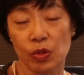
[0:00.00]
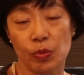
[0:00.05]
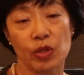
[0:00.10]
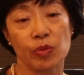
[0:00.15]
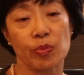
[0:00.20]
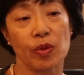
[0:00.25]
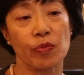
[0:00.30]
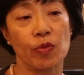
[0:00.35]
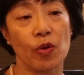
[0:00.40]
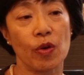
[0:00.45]
it was
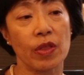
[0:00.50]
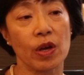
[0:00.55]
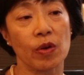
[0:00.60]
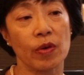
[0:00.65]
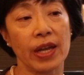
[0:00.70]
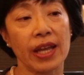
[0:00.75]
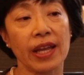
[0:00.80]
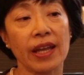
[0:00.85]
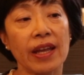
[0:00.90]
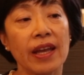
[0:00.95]
before there
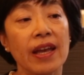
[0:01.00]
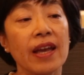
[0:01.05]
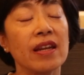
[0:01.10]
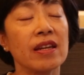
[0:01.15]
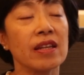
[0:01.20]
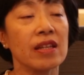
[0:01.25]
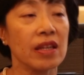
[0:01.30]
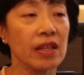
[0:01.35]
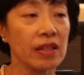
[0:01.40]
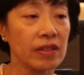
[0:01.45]
were
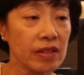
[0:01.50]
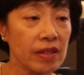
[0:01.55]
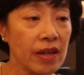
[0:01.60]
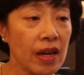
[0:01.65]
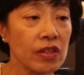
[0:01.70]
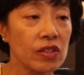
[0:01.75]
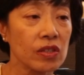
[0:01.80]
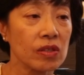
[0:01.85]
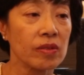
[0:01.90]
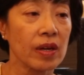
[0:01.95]
any
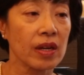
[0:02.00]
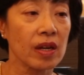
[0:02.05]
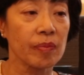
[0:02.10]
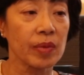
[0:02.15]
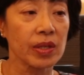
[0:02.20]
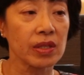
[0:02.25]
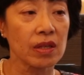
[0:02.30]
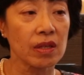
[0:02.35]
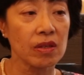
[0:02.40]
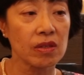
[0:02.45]
international
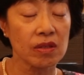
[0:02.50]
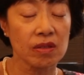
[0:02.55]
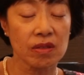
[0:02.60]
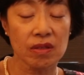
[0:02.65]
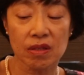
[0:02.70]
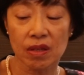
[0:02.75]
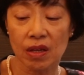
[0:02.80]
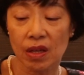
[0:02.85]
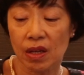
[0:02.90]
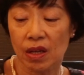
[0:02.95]

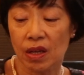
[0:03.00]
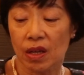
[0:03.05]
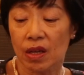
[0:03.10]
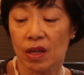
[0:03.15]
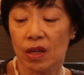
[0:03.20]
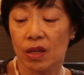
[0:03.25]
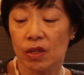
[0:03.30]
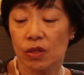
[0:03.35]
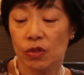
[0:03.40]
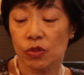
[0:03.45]
recommendations.
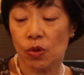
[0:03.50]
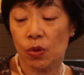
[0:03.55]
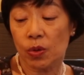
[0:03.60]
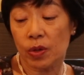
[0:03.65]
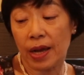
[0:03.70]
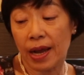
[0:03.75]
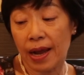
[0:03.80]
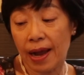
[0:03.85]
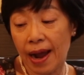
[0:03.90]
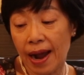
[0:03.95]

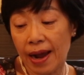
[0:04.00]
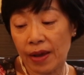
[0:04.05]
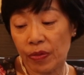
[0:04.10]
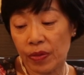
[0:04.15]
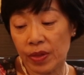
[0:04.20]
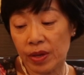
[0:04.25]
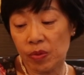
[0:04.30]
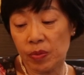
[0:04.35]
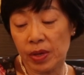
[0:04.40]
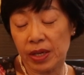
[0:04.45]
So I
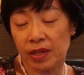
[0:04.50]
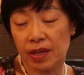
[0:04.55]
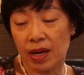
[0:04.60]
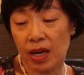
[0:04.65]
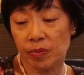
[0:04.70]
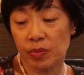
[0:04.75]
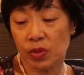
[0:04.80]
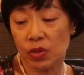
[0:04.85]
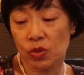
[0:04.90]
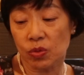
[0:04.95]
think when it
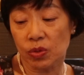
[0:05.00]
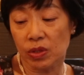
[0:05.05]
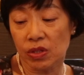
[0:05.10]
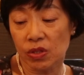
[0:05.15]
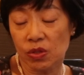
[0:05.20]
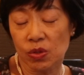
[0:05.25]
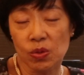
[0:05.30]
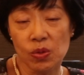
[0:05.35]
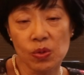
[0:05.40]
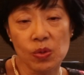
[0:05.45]
comes to a
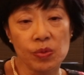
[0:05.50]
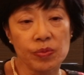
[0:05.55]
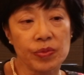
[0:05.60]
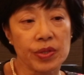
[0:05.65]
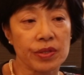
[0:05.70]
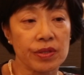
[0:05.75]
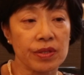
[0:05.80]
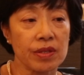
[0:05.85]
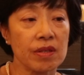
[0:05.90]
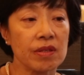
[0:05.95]
new
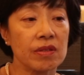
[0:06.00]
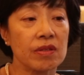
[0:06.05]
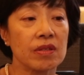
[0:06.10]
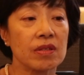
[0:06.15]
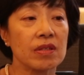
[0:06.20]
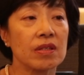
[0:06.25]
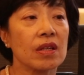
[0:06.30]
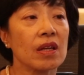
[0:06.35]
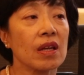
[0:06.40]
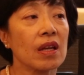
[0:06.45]

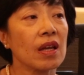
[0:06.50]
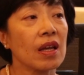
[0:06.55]
disease,